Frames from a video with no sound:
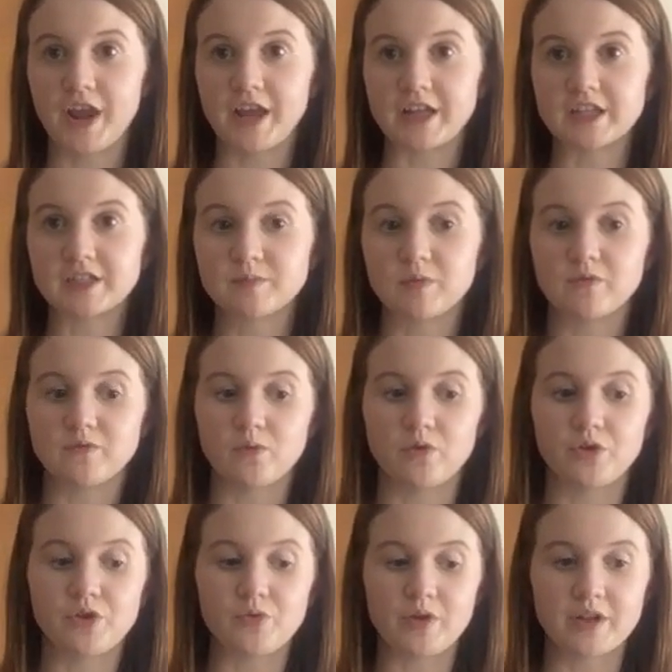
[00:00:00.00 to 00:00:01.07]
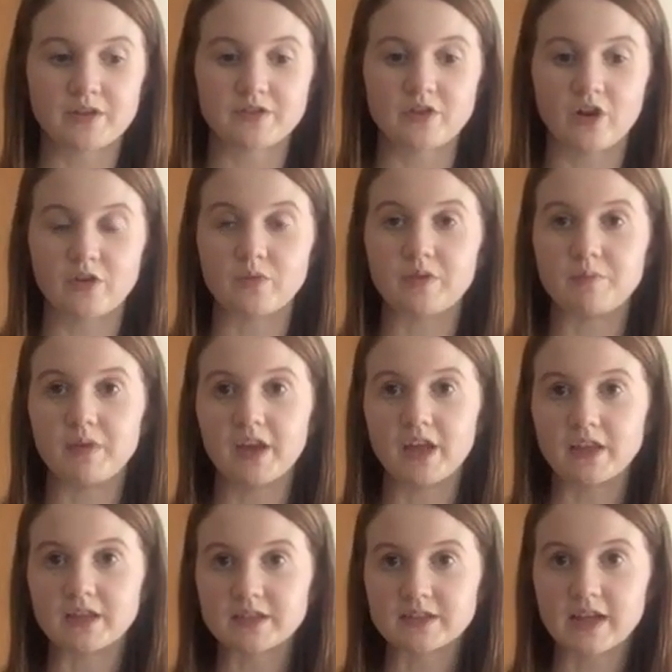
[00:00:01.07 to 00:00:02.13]
hands before you get started with
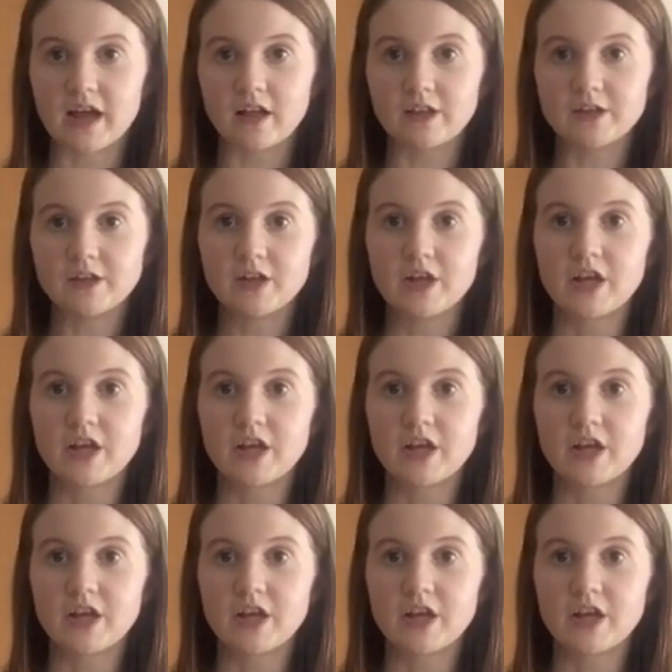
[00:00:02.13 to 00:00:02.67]
making the salad.